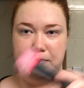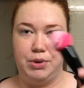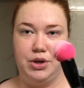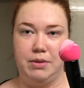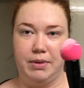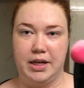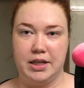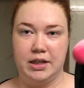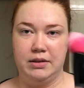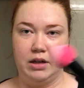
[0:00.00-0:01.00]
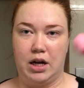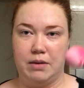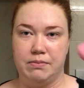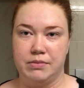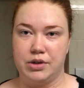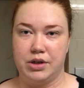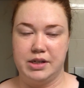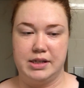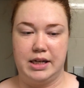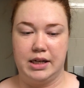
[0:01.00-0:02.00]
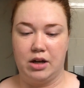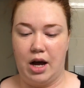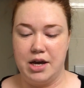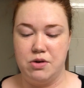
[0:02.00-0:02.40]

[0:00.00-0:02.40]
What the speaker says: beauty blender, it's on a stick. I